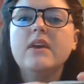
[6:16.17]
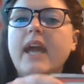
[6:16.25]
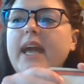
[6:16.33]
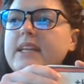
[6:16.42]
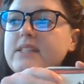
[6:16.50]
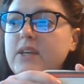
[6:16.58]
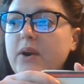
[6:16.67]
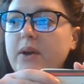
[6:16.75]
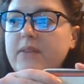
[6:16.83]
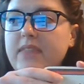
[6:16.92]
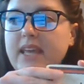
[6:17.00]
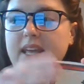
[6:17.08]
Okay, so
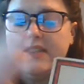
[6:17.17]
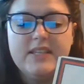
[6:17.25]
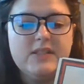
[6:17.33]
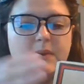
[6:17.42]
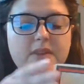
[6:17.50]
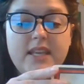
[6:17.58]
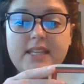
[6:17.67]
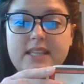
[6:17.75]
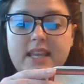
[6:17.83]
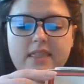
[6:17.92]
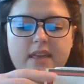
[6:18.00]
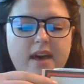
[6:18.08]
if they get this word, they
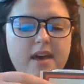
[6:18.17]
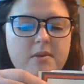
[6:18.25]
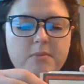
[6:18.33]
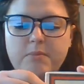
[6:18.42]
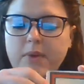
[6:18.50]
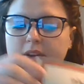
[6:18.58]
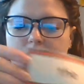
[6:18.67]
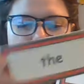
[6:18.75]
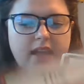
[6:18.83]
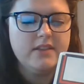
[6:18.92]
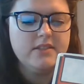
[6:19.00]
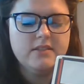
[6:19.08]
say the,
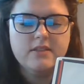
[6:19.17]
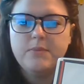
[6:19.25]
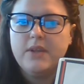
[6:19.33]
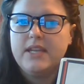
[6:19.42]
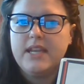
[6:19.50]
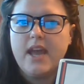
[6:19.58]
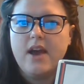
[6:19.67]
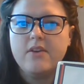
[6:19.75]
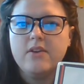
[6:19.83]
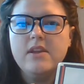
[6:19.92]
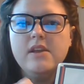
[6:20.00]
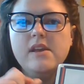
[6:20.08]
perfect, put it
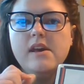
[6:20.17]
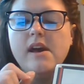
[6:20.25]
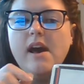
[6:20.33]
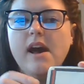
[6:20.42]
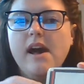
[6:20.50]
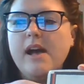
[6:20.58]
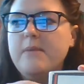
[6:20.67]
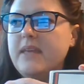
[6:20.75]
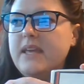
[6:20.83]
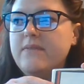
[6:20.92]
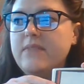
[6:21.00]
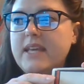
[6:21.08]
down.
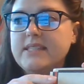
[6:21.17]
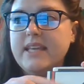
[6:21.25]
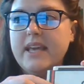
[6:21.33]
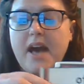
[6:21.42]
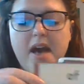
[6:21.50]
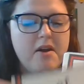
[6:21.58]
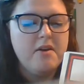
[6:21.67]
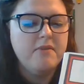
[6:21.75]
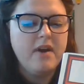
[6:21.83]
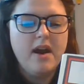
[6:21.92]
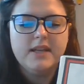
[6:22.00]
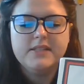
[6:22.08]
If they say of,
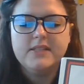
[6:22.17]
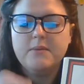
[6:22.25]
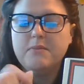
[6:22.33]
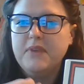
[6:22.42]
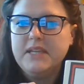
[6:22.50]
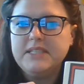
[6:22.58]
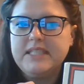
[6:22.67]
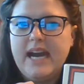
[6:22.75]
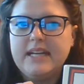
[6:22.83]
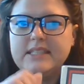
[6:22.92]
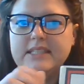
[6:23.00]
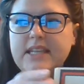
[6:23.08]
awesome,
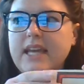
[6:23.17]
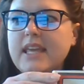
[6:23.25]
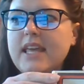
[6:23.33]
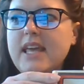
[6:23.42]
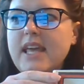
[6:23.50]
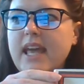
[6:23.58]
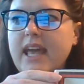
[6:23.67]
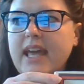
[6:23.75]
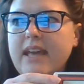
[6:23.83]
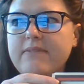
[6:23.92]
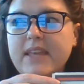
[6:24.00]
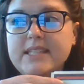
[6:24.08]
fantastic.
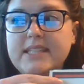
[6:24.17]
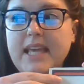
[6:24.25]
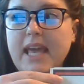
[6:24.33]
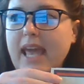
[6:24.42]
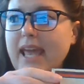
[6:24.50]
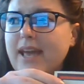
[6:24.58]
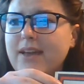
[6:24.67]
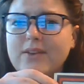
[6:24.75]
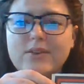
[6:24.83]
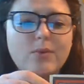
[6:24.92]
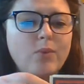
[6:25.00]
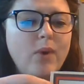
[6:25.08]
If they say
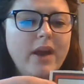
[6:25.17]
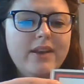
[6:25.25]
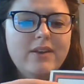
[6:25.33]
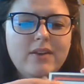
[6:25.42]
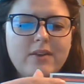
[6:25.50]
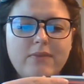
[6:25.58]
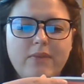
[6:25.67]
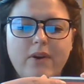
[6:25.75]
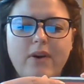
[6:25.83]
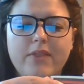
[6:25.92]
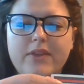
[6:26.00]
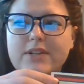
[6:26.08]
and,
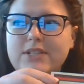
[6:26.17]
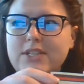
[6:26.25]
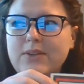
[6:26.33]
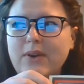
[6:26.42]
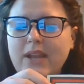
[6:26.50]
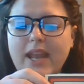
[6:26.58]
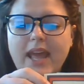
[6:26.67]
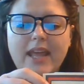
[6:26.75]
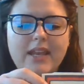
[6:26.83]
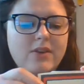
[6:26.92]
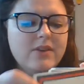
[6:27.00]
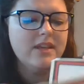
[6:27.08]
wonderful, they're doing
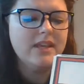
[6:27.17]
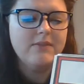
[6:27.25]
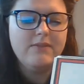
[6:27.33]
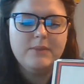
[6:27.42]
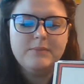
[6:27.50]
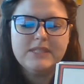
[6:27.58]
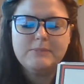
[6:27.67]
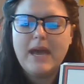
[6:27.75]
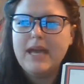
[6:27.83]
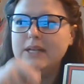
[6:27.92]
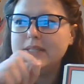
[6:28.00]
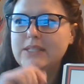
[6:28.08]
it. You can give them
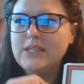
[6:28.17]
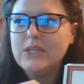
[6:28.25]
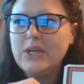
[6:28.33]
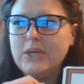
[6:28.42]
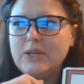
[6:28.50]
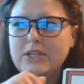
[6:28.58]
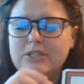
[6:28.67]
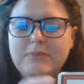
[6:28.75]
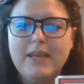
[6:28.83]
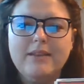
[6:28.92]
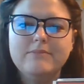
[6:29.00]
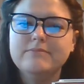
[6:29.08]
smiles and
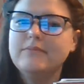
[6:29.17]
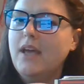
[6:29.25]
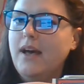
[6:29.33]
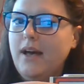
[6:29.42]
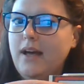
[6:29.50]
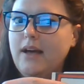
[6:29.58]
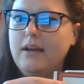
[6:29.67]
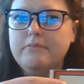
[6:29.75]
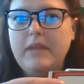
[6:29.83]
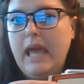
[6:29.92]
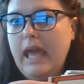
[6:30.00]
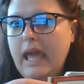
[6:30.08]
encouragement. A,
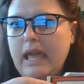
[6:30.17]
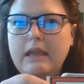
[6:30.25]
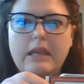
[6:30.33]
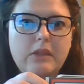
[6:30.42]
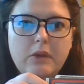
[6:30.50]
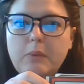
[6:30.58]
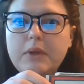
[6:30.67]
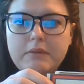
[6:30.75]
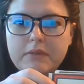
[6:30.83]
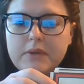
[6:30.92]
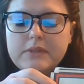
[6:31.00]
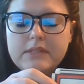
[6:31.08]
either one of
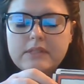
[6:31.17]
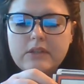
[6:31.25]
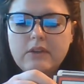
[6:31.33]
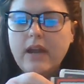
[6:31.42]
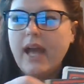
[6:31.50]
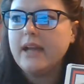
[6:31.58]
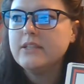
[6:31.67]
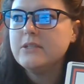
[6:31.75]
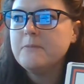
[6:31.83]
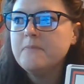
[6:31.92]
those is correct.